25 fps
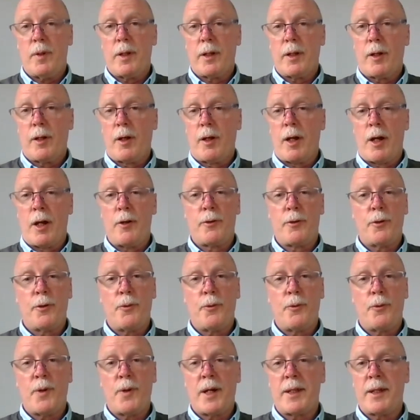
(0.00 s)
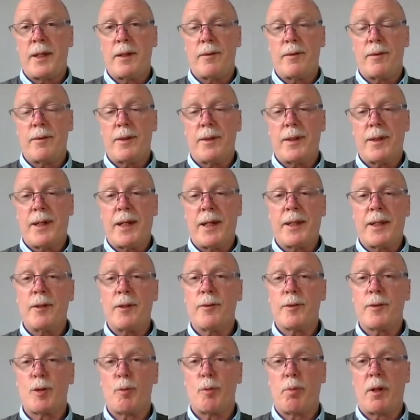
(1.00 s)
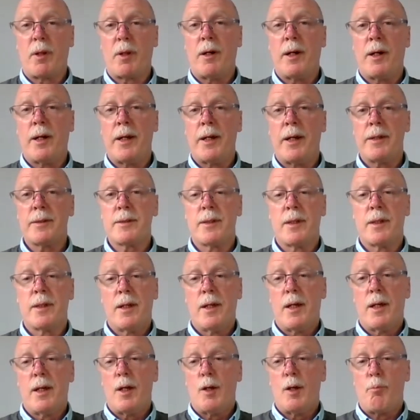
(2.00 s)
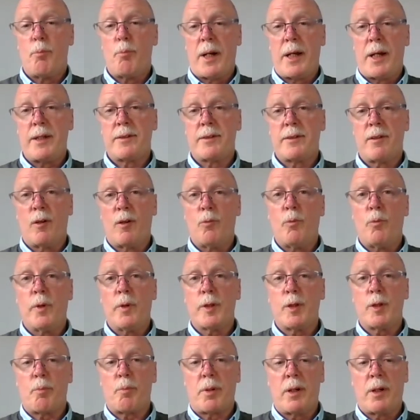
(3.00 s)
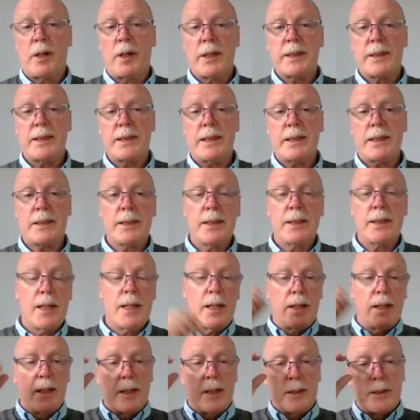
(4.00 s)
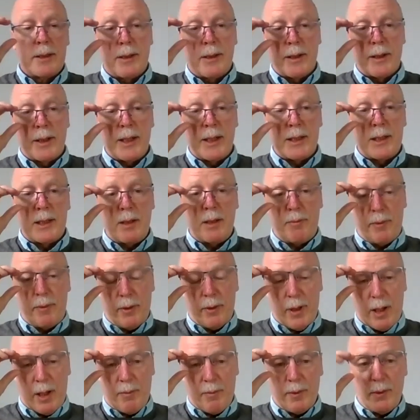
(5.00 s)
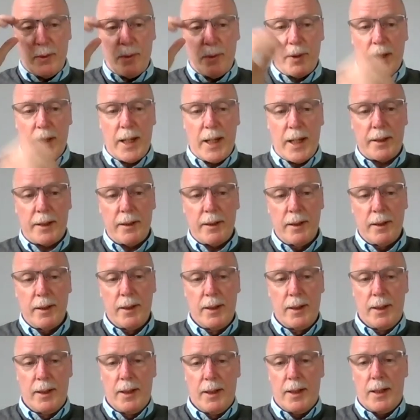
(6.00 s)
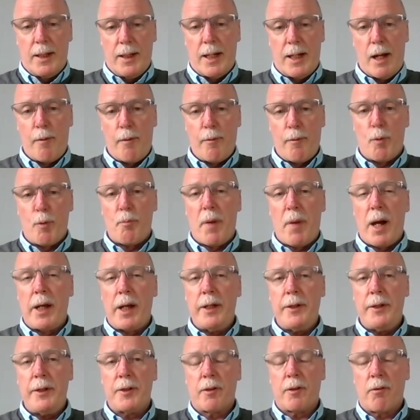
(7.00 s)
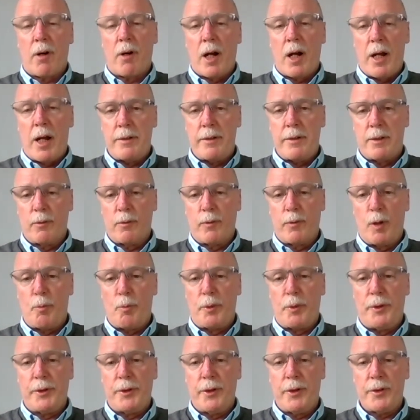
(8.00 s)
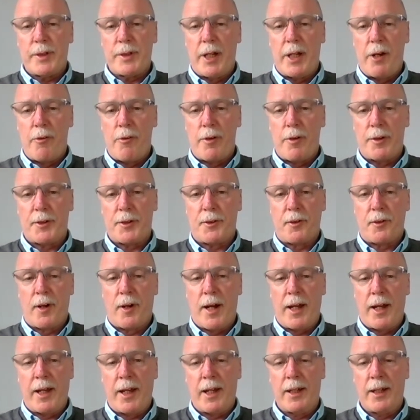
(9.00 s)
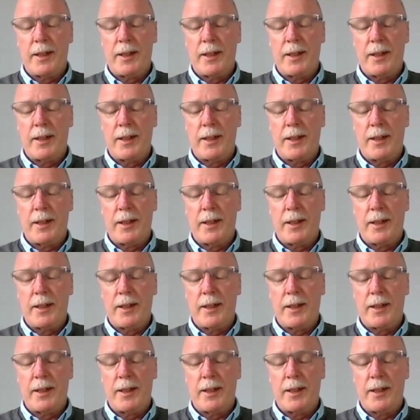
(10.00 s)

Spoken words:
go to other suppliers based on what the price is. So I guess if you have a look at the major grades that we produce here in Australia